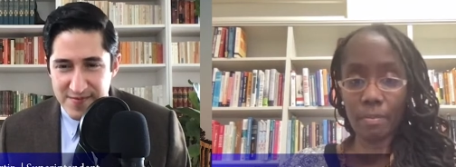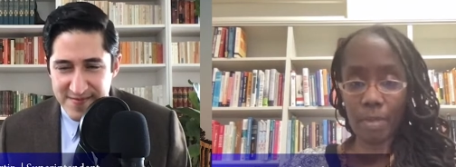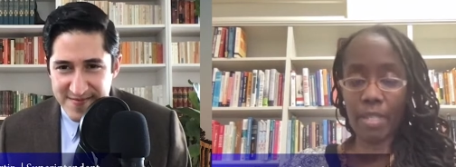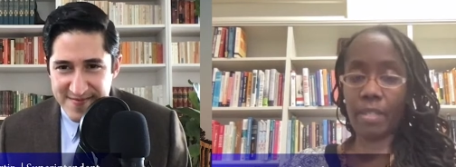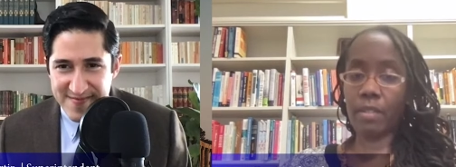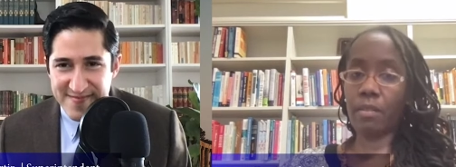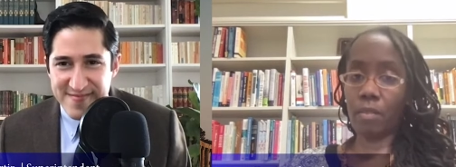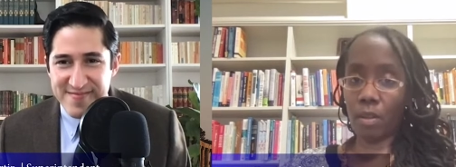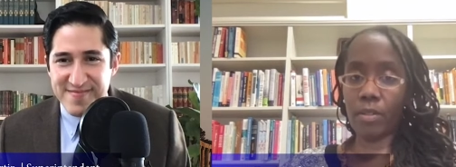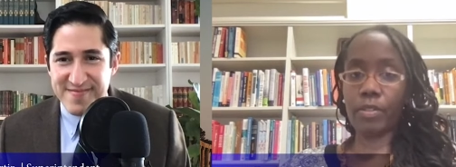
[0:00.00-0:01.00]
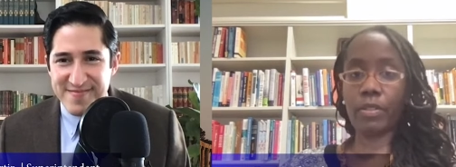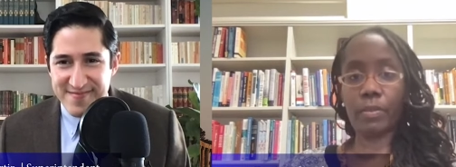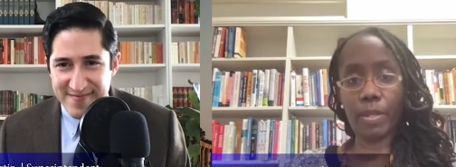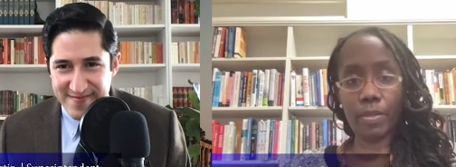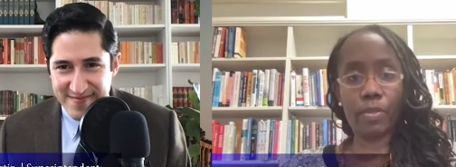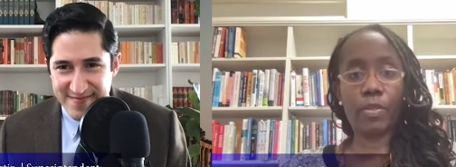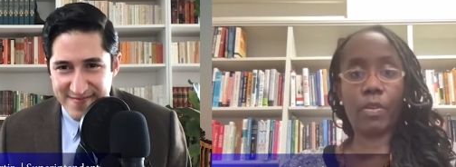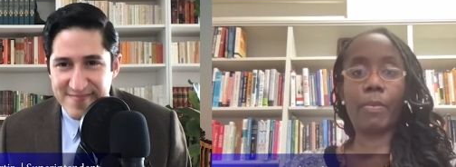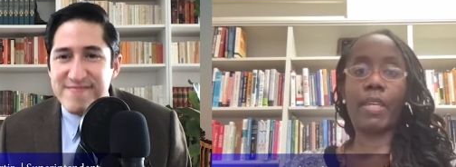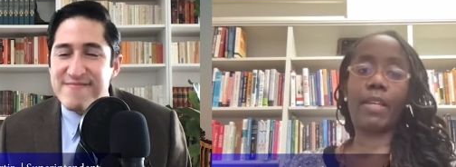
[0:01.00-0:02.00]
Speaker 1: been largely Western
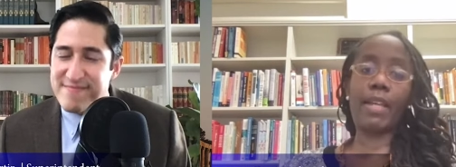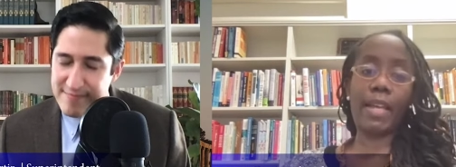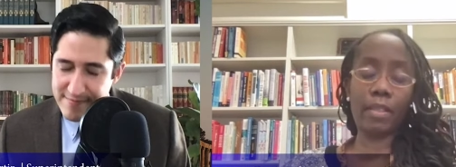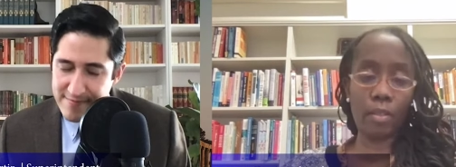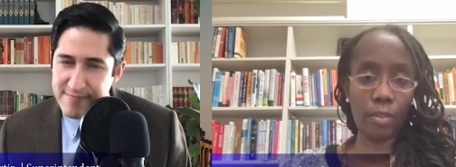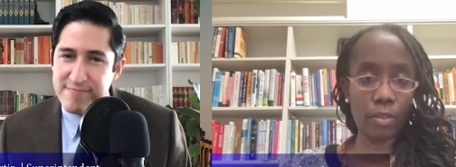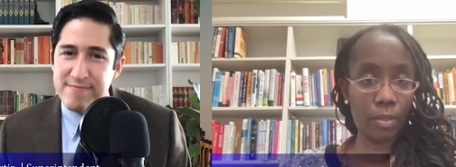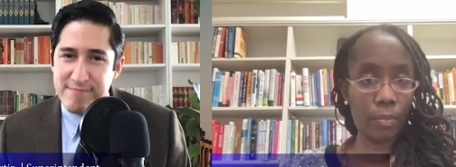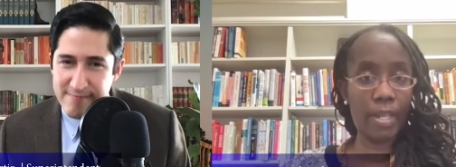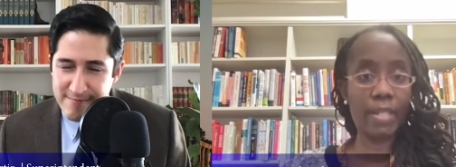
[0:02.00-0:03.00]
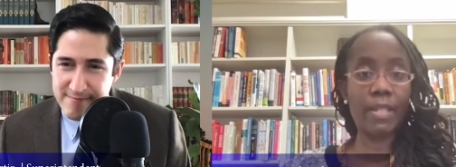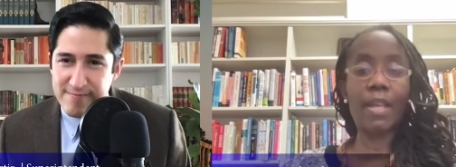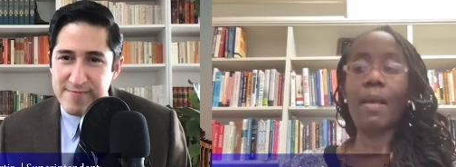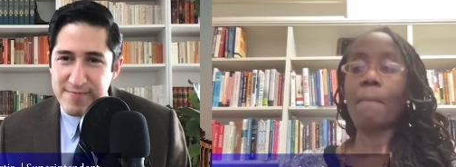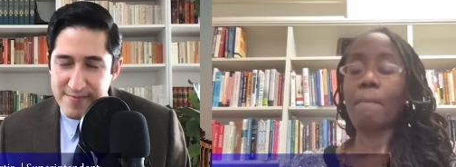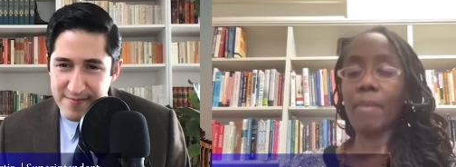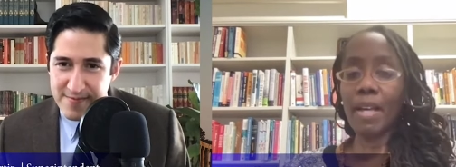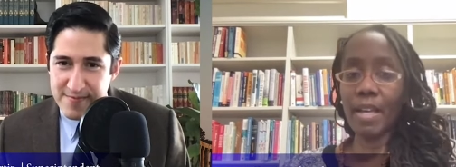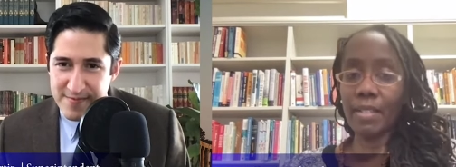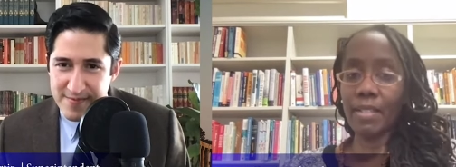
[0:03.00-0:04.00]
European and largely white,
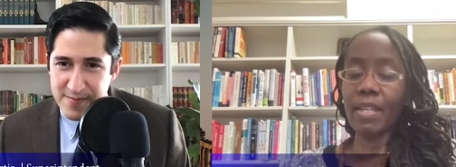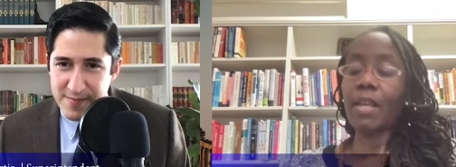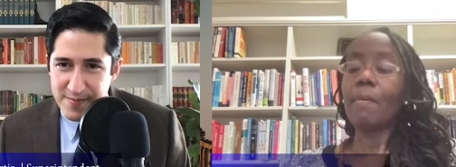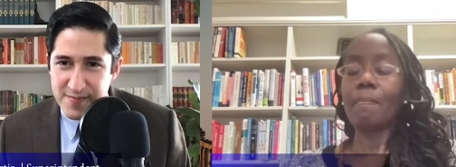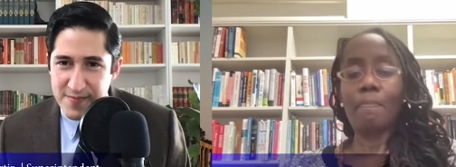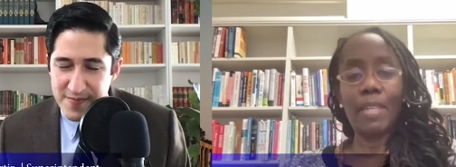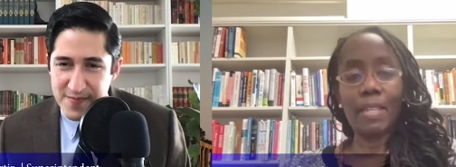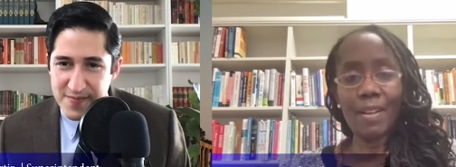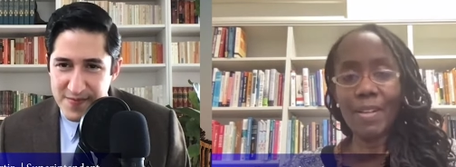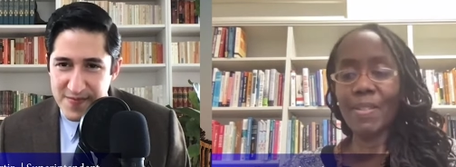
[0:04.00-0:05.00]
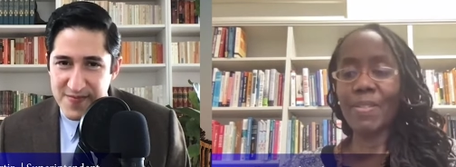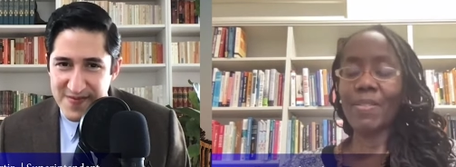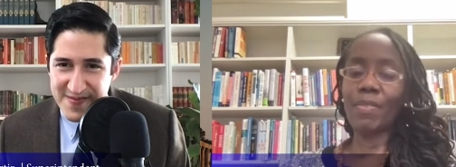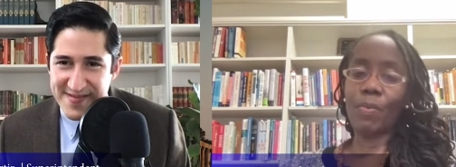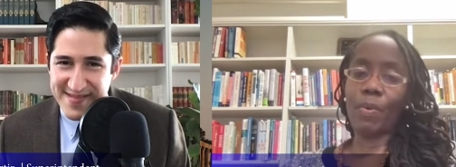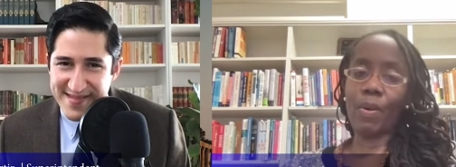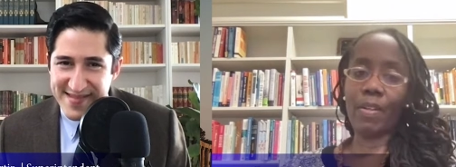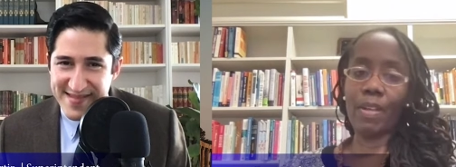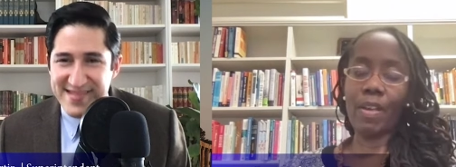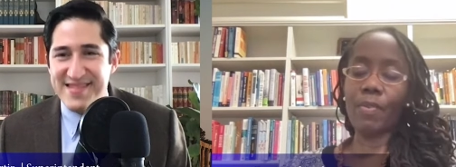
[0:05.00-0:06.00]
but because of the work
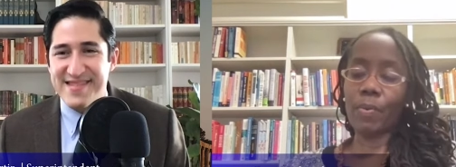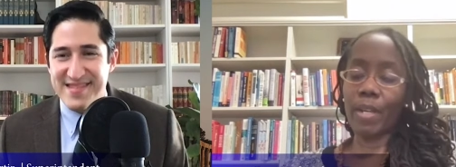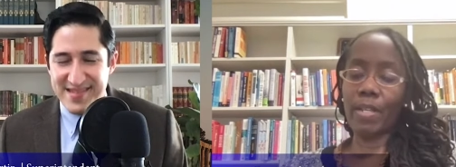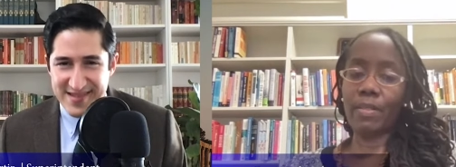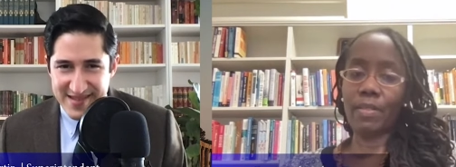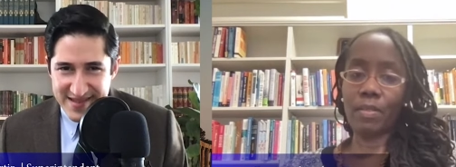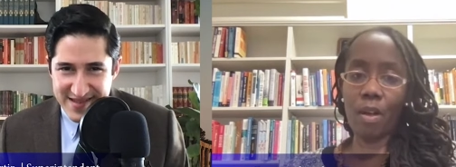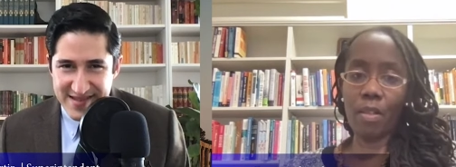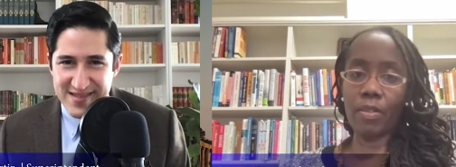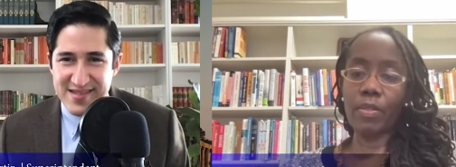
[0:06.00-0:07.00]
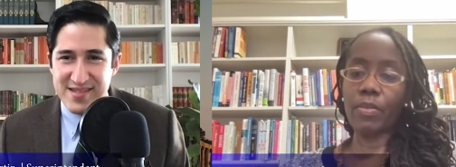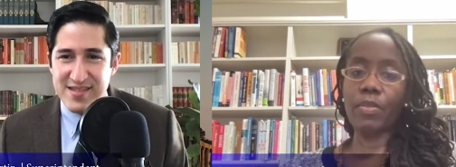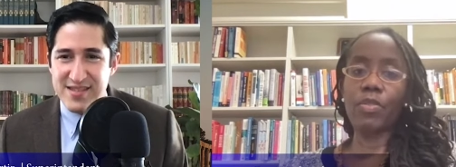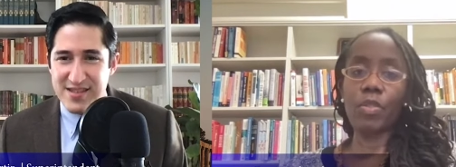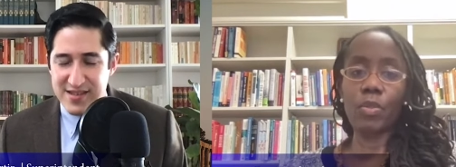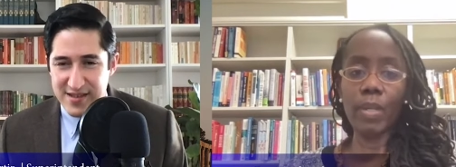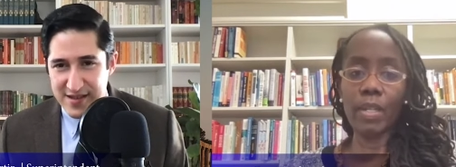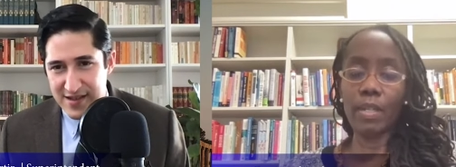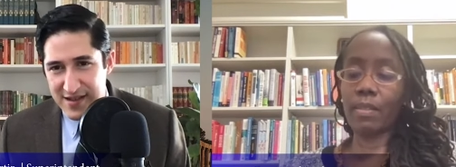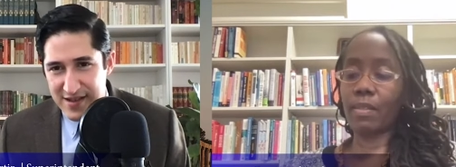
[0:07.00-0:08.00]
of great scholars
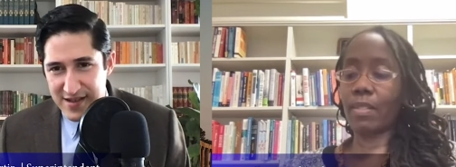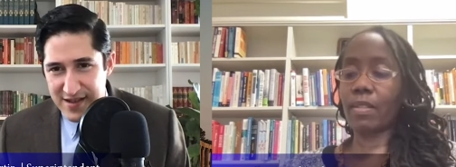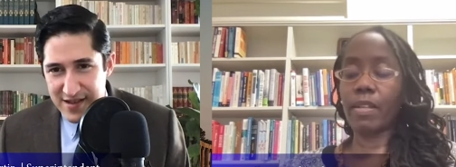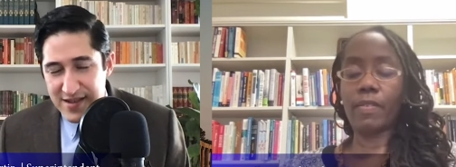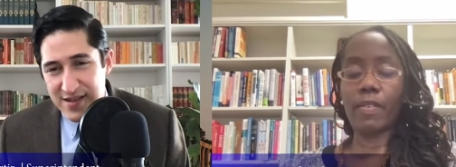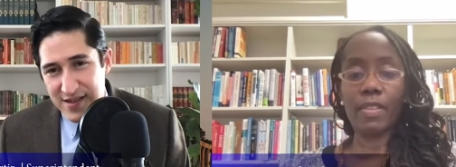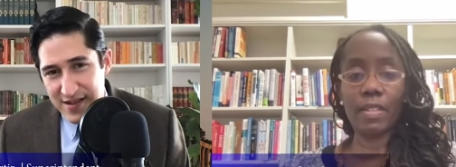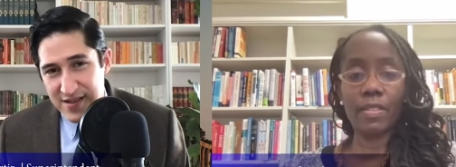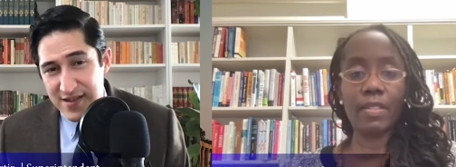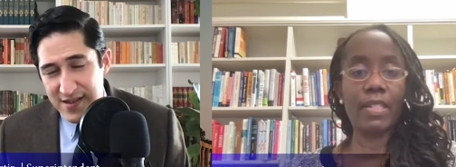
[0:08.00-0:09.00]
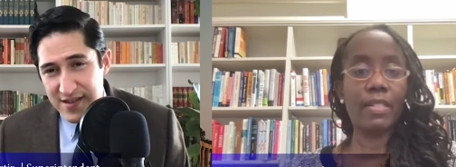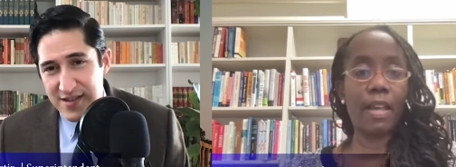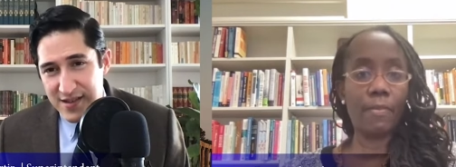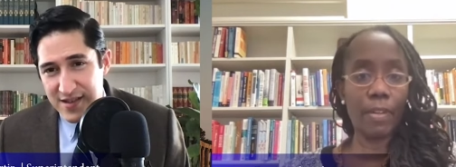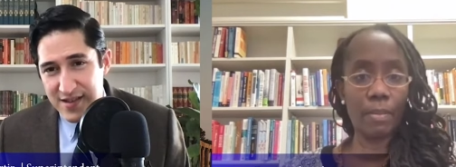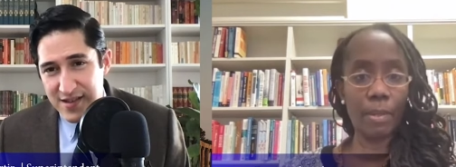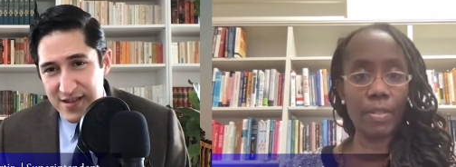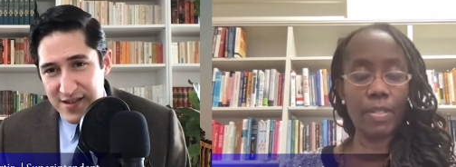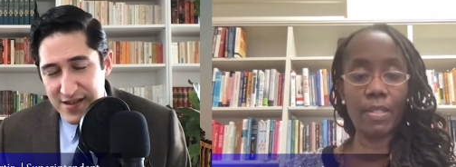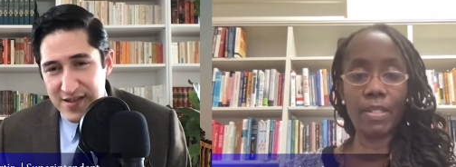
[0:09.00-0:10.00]
doing this kind of ethnic studies, African American
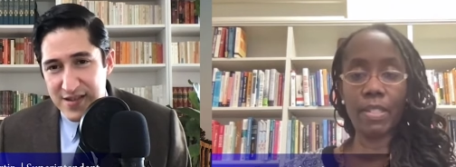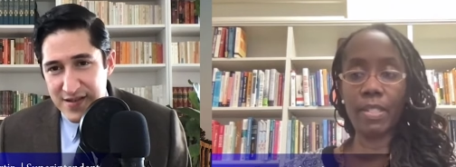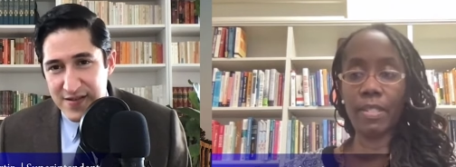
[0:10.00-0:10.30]
studies,